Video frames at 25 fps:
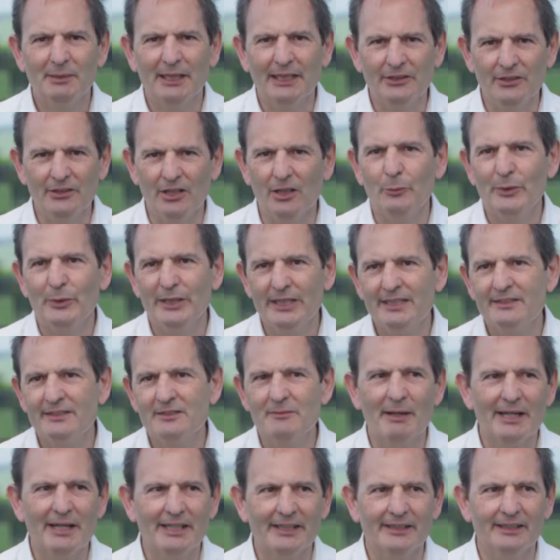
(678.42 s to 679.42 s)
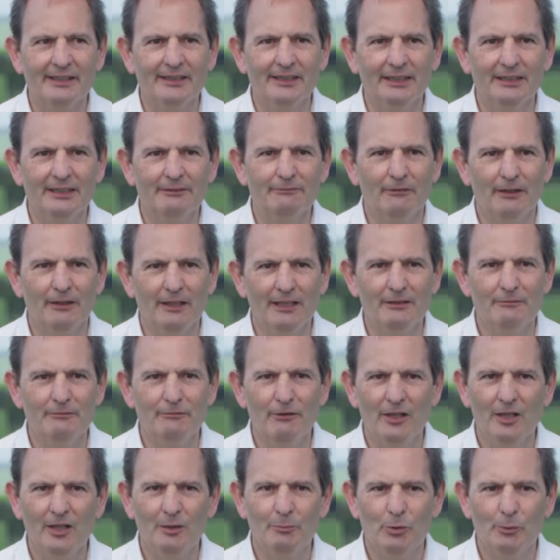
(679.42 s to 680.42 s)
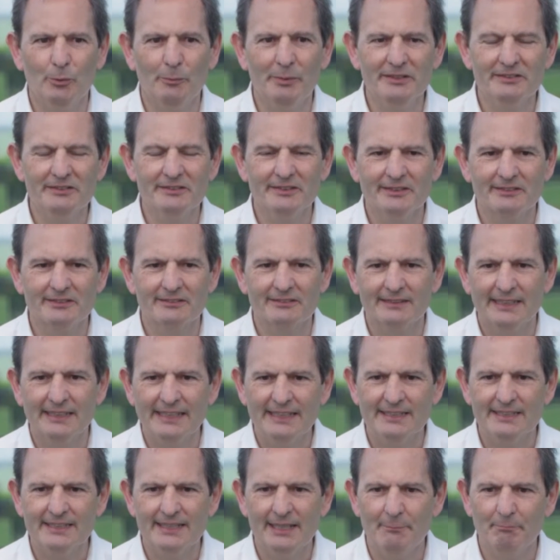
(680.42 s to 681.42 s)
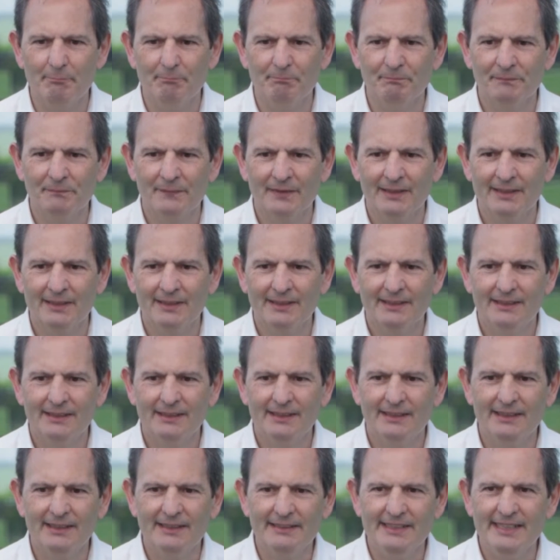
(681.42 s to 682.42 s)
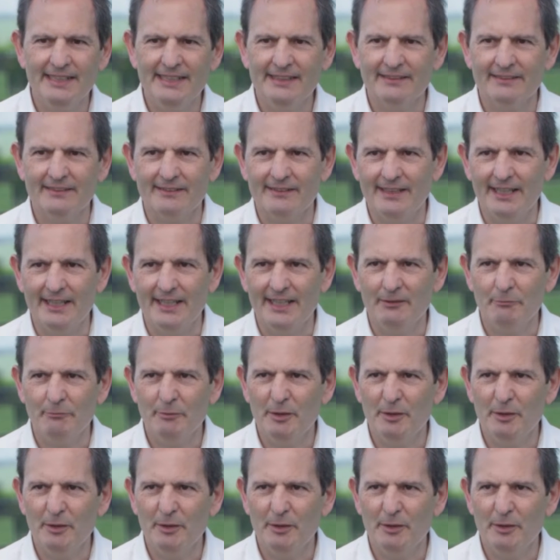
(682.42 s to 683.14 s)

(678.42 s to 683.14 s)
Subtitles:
but no, we need to make it a viable business, and at the end of the day,